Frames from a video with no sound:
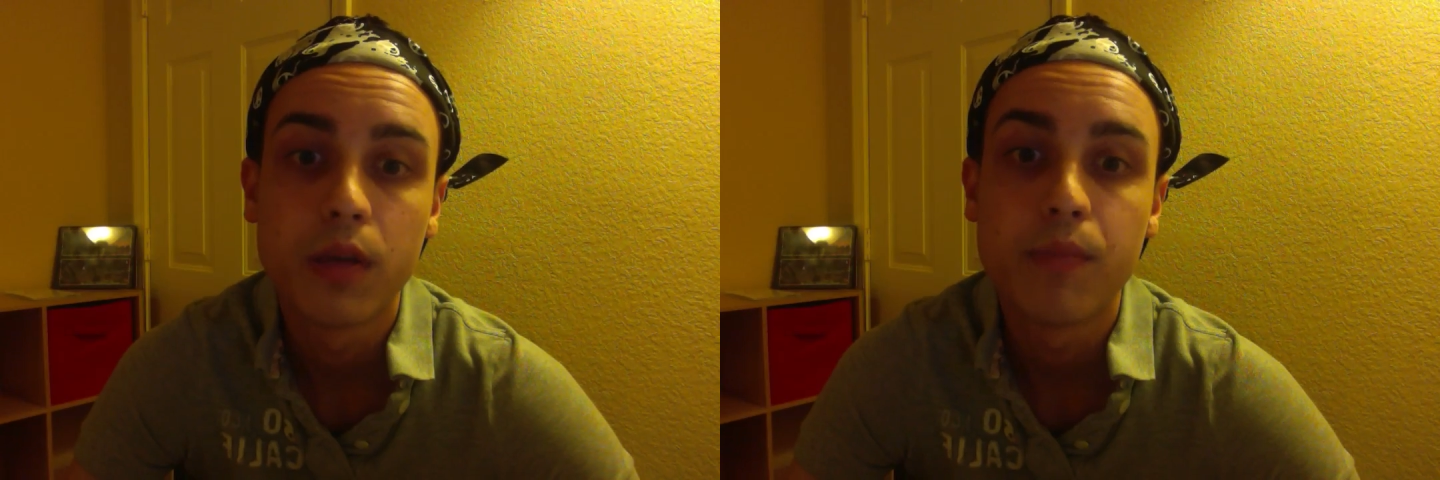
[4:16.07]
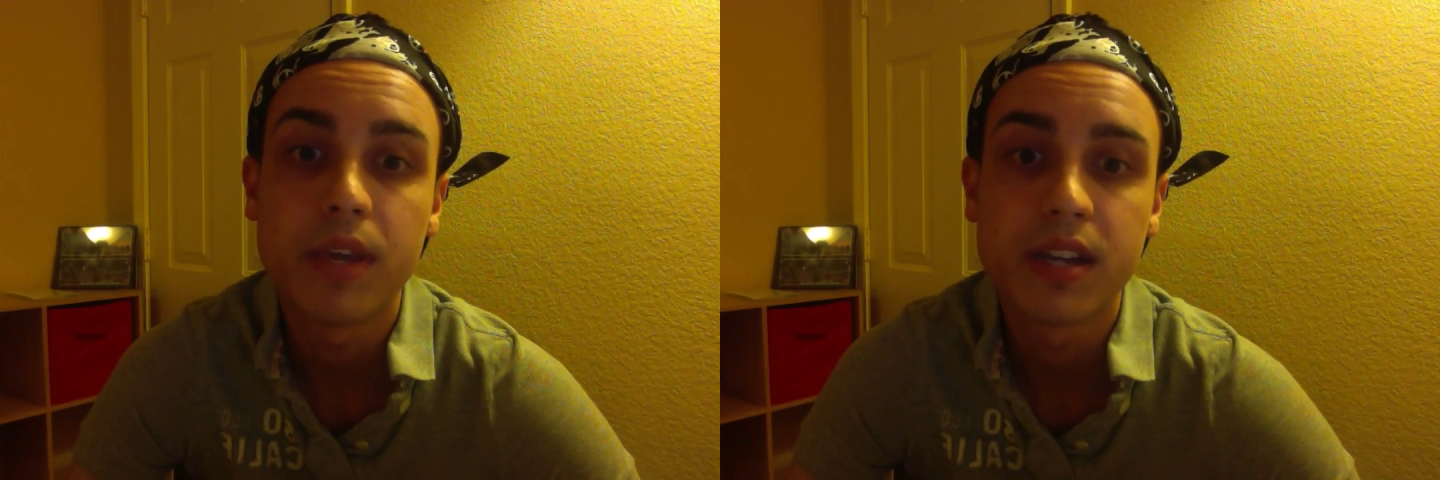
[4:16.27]

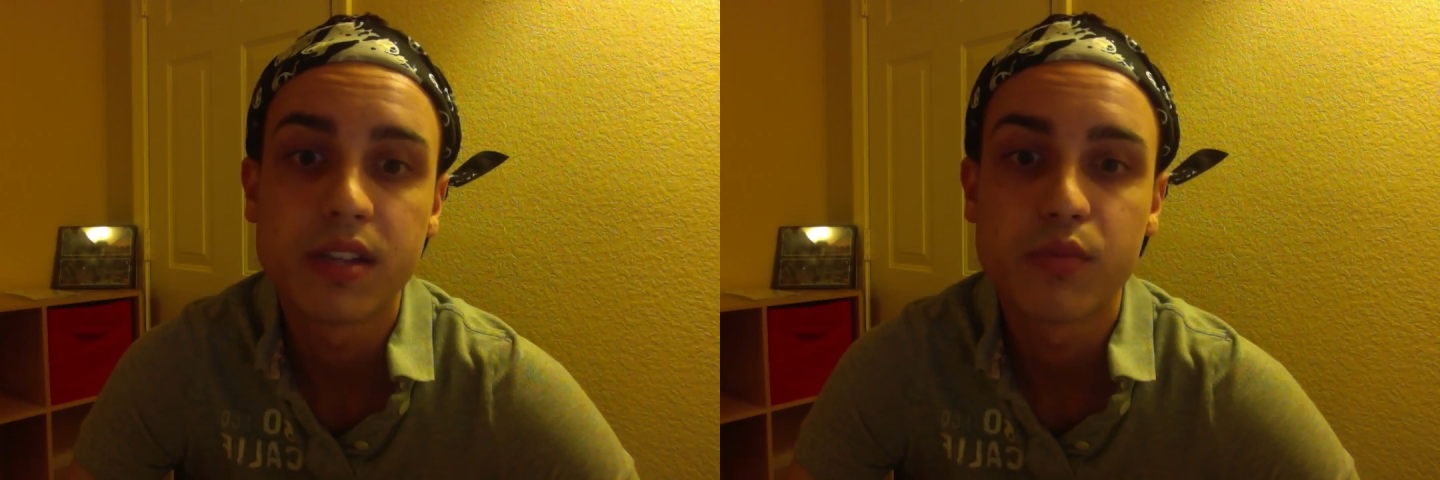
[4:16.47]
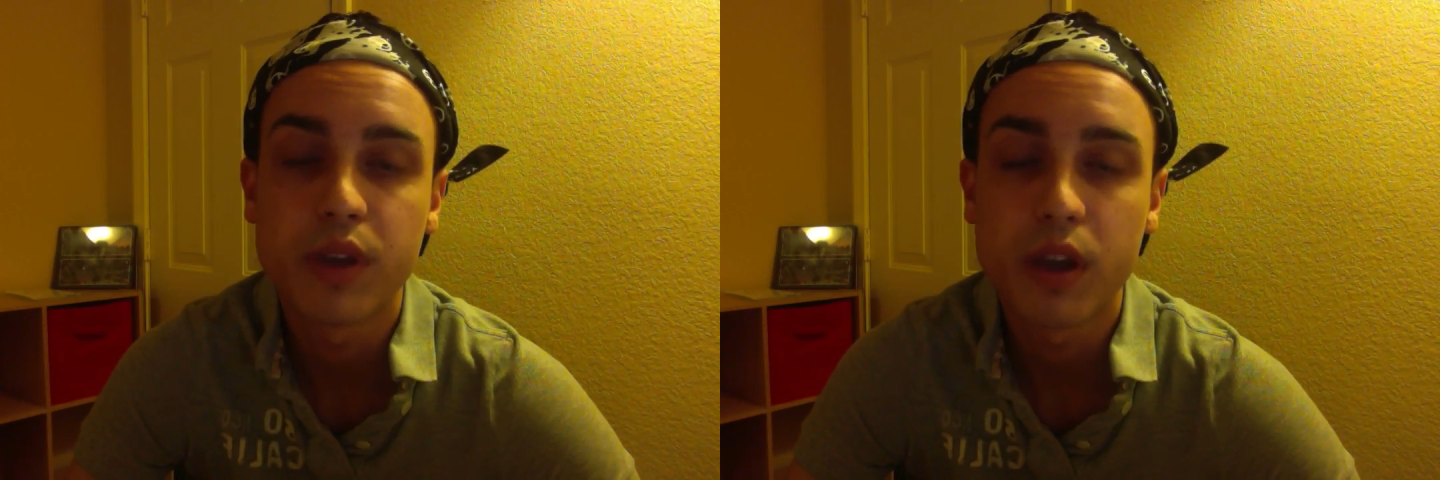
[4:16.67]

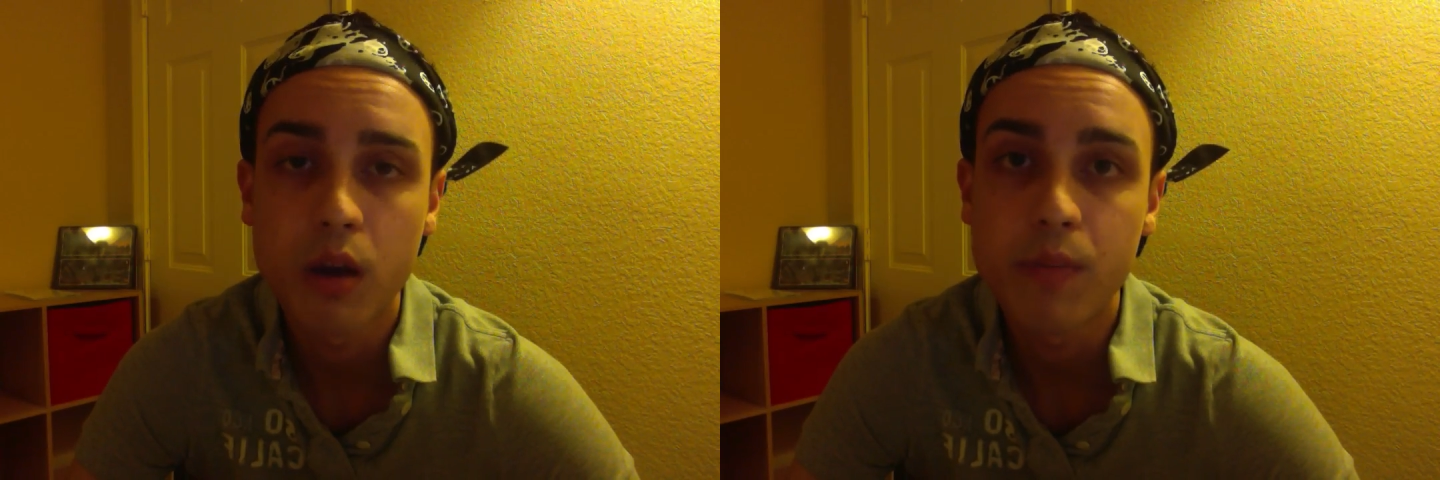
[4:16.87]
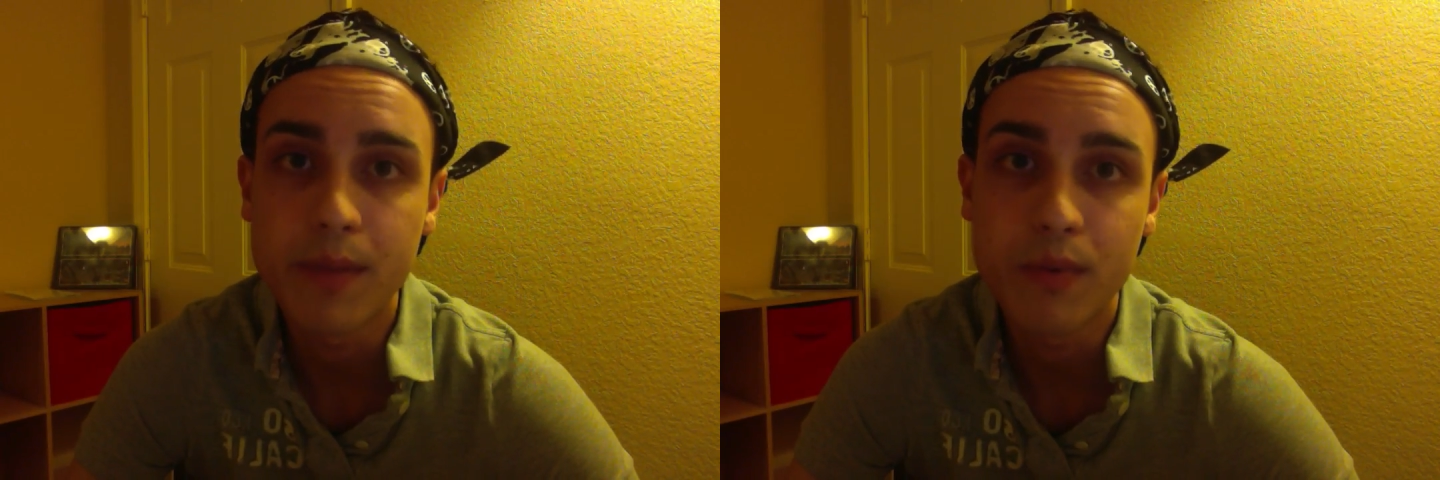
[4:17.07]
because we
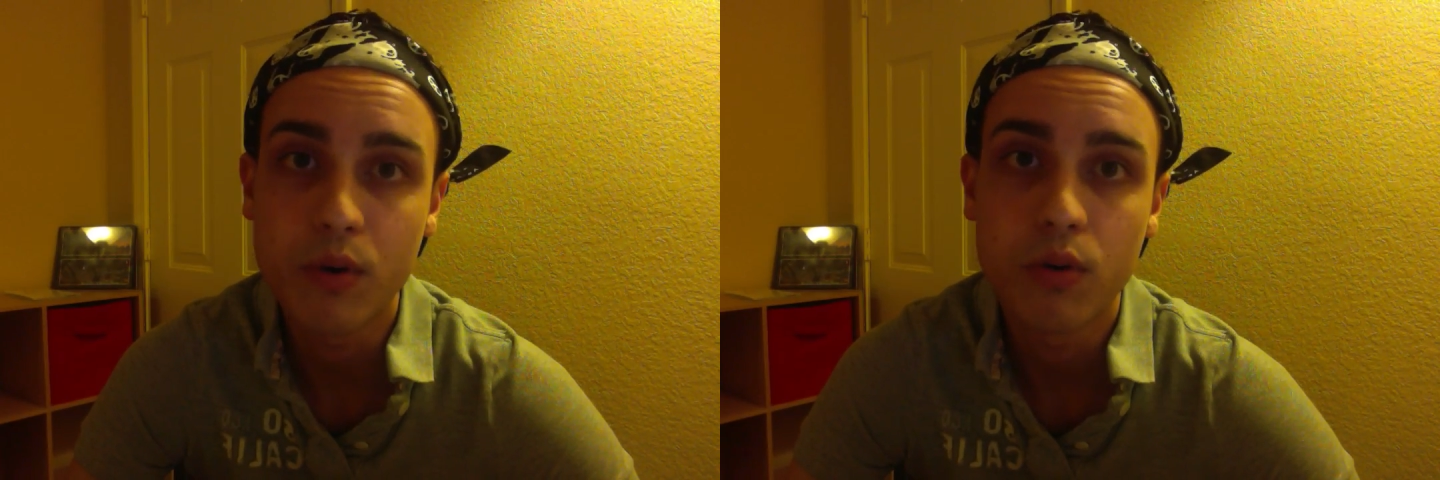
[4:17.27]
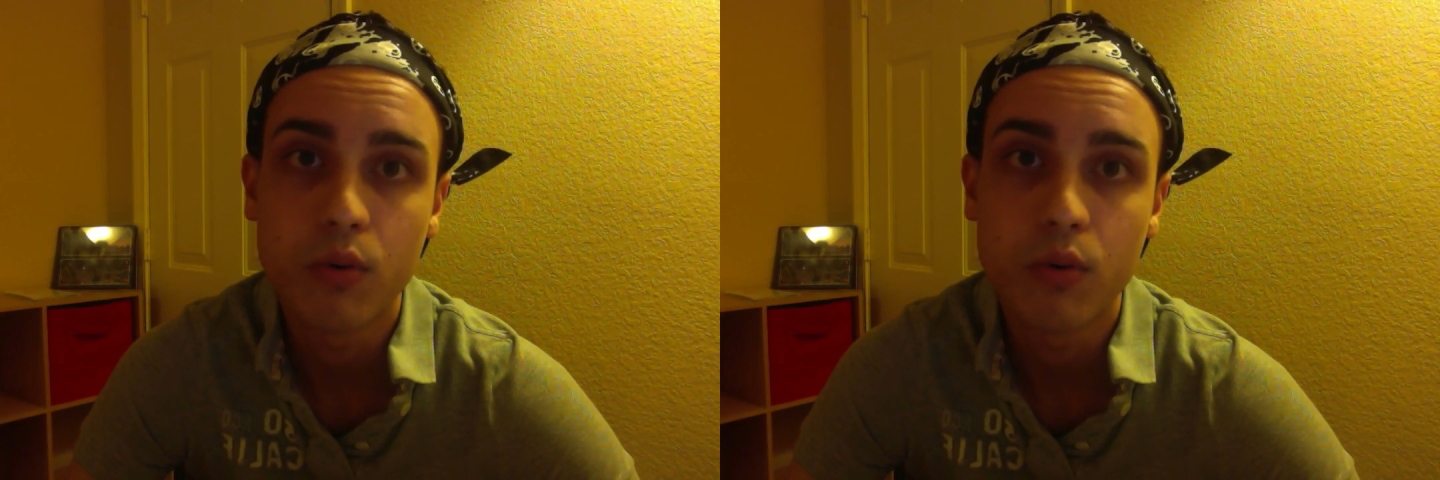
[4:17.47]
are people.